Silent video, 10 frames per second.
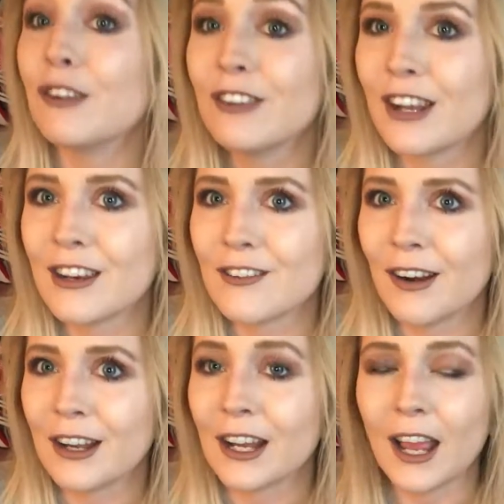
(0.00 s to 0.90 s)
always hated
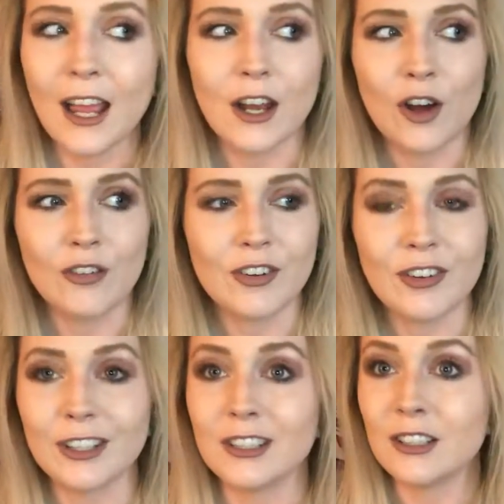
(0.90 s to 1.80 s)
running, and all of a
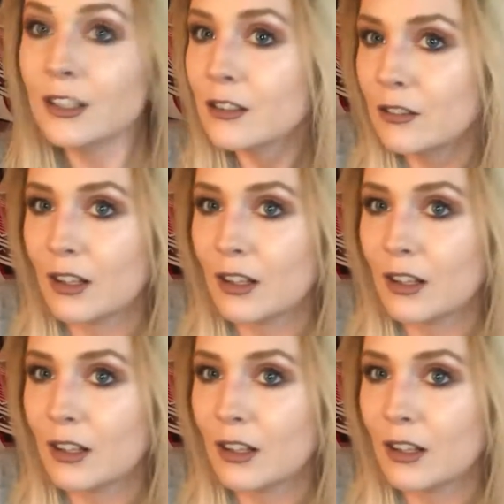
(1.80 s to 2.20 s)
sudden,